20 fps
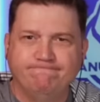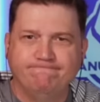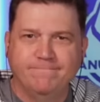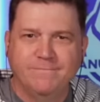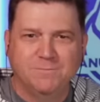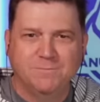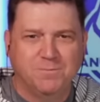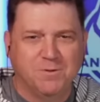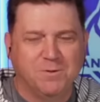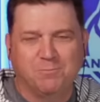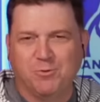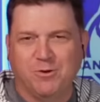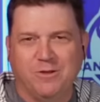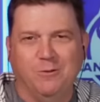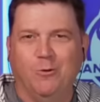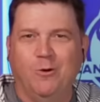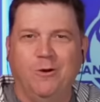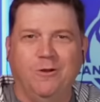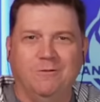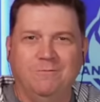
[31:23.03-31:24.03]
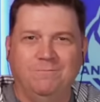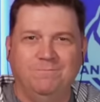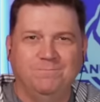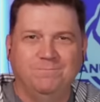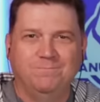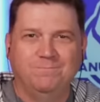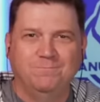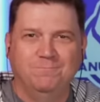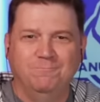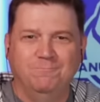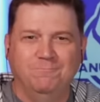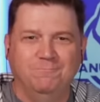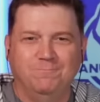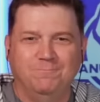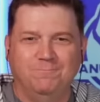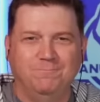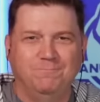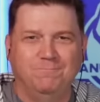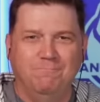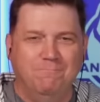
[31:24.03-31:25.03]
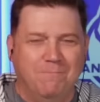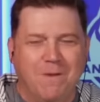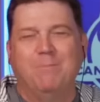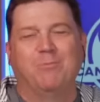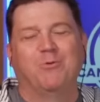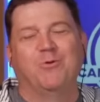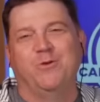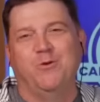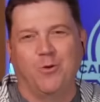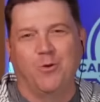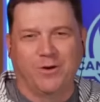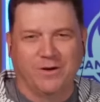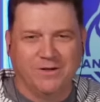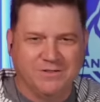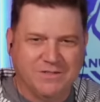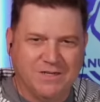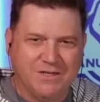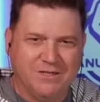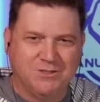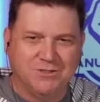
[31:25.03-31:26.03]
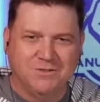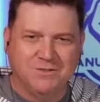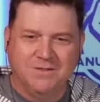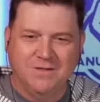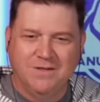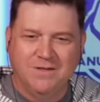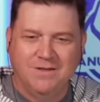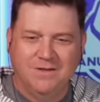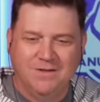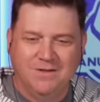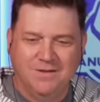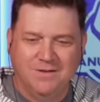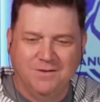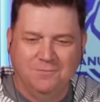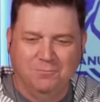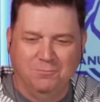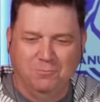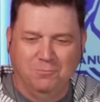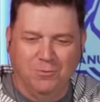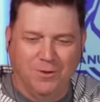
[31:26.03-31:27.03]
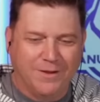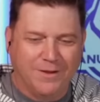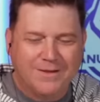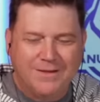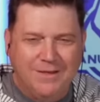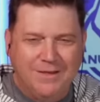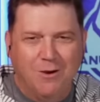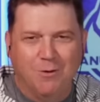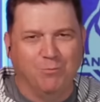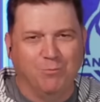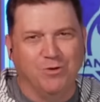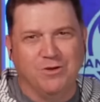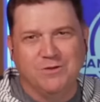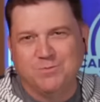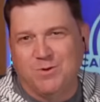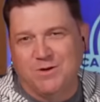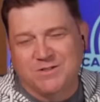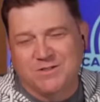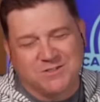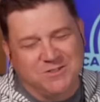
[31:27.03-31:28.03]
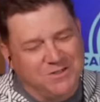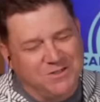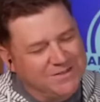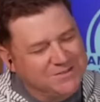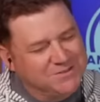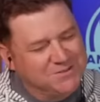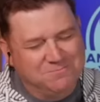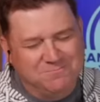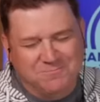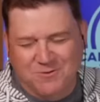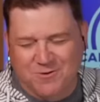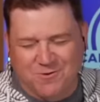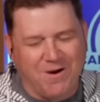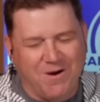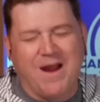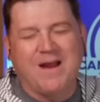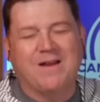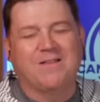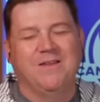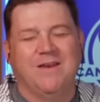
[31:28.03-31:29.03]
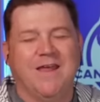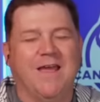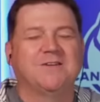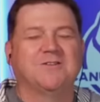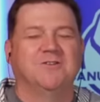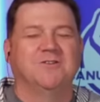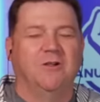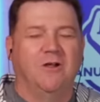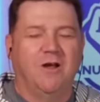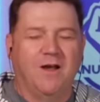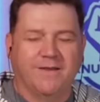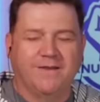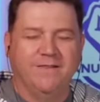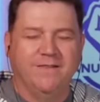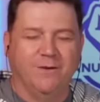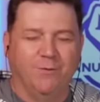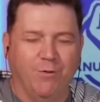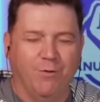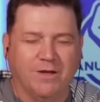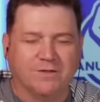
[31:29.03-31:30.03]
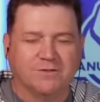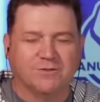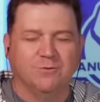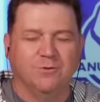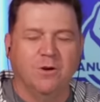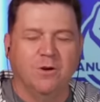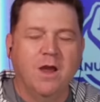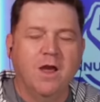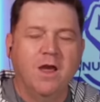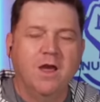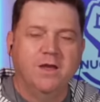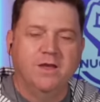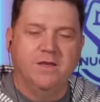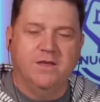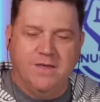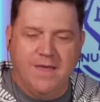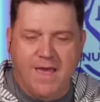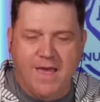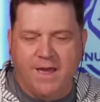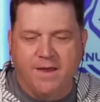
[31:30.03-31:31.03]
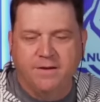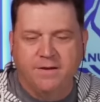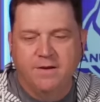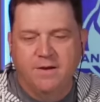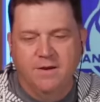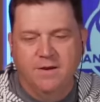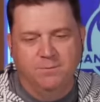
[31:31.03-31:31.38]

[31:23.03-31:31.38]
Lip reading: He's been a pretty loyal member of the organization. Like Guillaume Brisebois, still hasn't cracked the National Hockey League roster yet.